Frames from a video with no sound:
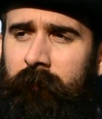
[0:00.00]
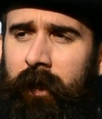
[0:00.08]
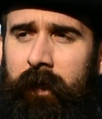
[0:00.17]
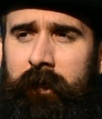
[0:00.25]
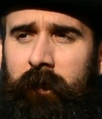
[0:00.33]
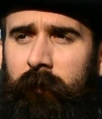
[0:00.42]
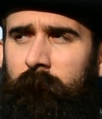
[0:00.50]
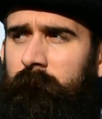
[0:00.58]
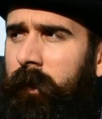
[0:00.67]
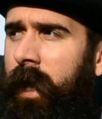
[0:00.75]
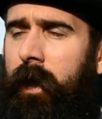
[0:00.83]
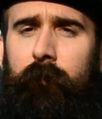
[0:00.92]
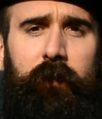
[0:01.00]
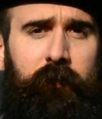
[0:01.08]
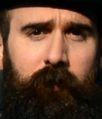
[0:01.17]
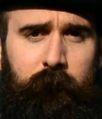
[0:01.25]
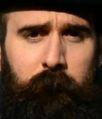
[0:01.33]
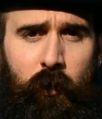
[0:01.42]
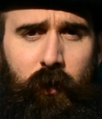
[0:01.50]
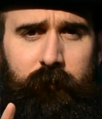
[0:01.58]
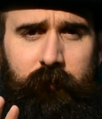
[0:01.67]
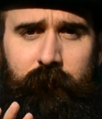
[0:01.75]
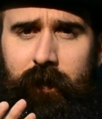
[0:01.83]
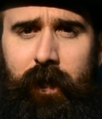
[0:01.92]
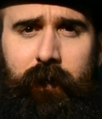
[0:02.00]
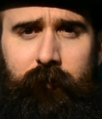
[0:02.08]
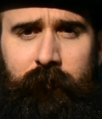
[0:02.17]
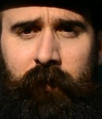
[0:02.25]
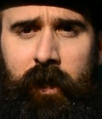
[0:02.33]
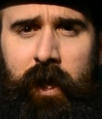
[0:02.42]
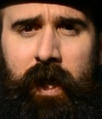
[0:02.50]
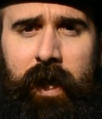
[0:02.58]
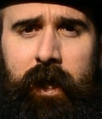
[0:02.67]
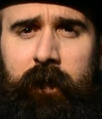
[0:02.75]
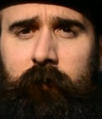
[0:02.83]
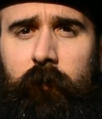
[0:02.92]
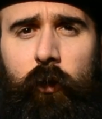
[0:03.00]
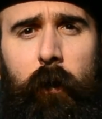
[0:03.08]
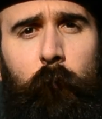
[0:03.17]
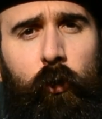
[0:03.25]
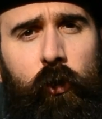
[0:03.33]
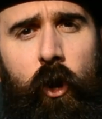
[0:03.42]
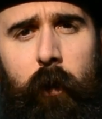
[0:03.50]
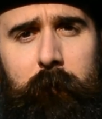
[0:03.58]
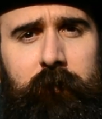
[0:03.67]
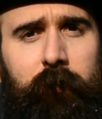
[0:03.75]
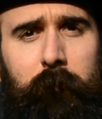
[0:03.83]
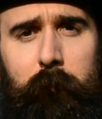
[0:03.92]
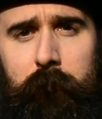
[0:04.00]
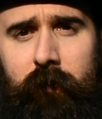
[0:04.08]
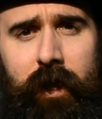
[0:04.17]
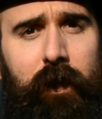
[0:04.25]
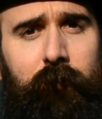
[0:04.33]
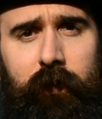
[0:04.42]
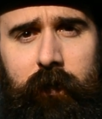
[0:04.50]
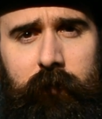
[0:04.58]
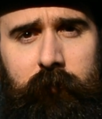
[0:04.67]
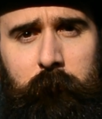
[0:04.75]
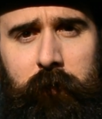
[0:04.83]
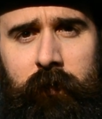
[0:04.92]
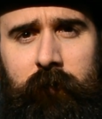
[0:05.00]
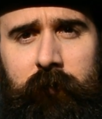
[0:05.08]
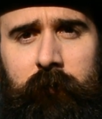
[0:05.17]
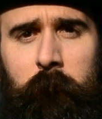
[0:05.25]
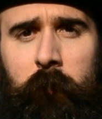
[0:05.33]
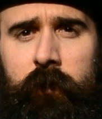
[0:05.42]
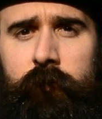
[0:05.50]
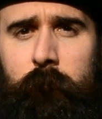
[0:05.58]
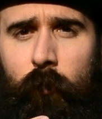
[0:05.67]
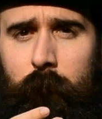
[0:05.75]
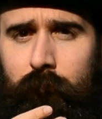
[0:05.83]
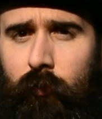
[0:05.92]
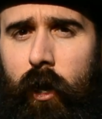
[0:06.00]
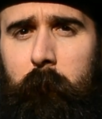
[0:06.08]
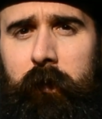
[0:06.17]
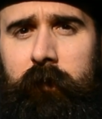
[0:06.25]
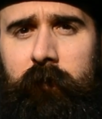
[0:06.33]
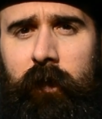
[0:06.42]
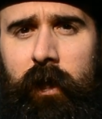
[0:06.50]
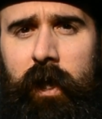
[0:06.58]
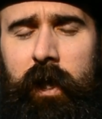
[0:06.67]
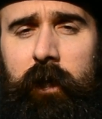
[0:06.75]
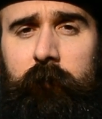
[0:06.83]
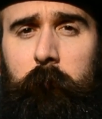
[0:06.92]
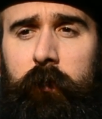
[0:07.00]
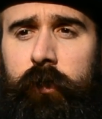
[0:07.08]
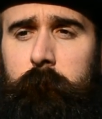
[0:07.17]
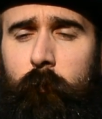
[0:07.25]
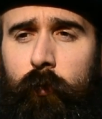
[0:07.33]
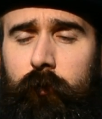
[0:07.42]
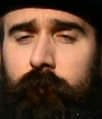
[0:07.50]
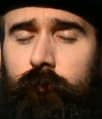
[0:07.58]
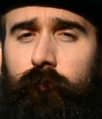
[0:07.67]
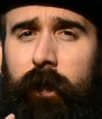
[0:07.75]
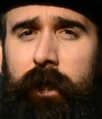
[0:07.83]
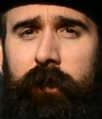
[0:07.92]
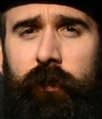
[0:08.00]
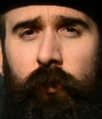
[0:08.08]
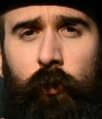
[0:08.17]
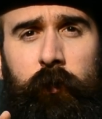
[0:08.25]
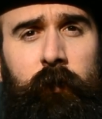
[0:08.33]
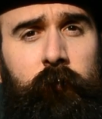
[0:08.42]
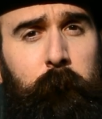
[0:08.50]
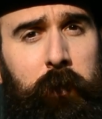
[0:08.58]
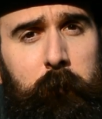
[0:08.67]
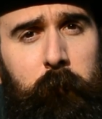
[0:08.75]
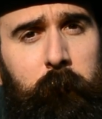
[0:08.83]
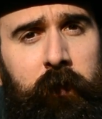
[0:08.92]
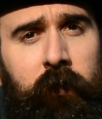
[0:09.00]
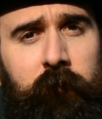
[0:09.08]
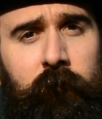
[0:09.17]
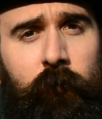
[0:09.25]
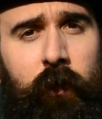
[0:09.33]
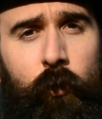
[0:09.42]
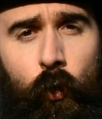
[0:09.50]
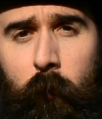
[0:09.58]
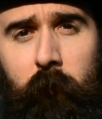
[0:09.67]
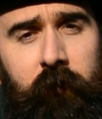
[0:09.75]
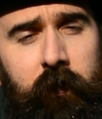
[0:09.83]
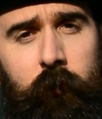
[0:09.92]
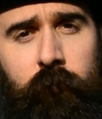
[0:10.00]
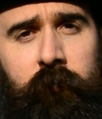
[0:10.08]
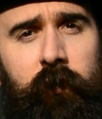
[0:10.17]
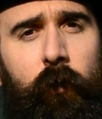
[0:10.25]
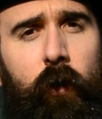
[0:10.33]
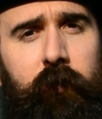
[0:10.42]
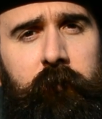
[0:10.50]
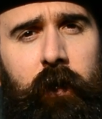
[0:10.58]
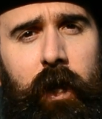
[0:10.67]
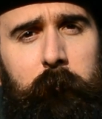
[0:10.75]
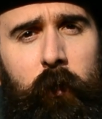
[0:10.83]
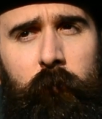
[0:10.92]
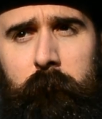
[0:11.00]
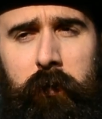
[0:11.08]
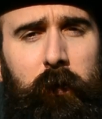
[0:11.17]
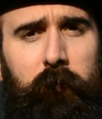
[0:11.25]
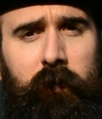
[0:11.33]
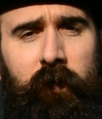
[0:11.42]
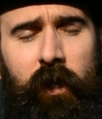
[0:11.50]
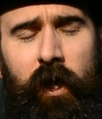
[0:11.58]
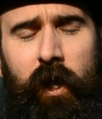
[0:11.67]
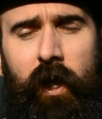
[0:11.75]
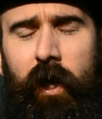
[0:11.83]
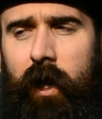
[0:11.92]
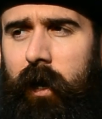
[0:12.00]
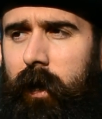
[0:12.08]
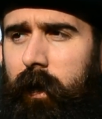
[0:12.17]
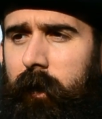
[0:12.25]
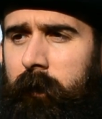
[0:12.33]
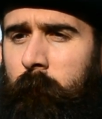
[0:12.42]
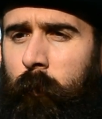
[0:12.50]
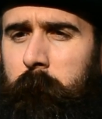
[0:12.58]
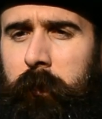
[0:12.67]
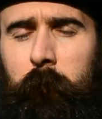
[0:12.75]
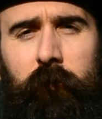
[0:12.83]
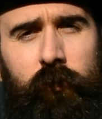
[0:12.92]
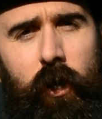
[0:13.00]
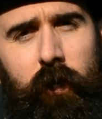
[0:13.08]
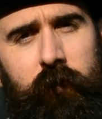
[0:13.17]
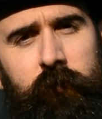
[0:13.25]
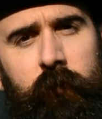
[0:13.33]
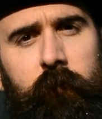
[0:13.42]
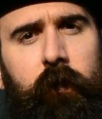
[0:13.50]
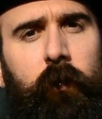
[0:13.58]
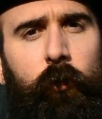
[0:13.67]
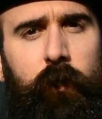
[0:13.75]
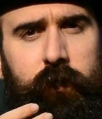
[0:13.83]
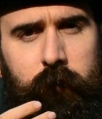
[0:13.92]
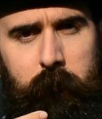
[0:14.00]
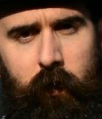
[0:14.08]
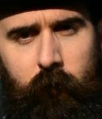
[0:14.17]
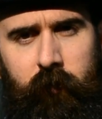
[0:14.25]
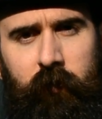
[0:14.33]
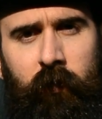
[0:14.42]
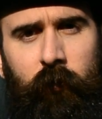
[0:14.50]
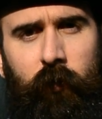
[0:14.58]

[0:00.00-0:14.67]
I get everything, positive, negative. It gets a lot more comments than my beard ever gets, because it's much more prominent. It's much more strange looking to people, because it's not a normal thing you see all the time out in public. When people are talking to you, they're going to look at your mouth a